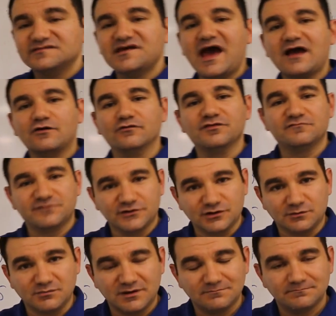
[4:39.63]
tackle the
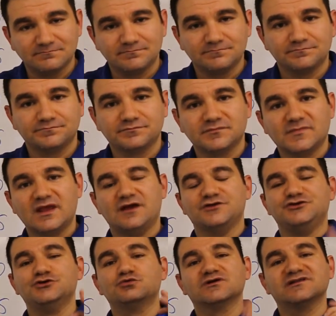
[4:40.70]
verb.
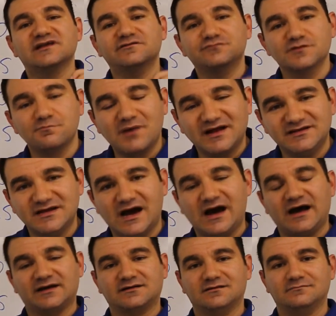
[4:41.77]
You were left with
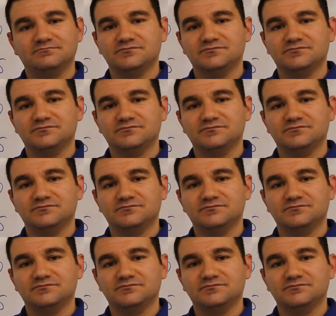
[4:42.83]
bañar,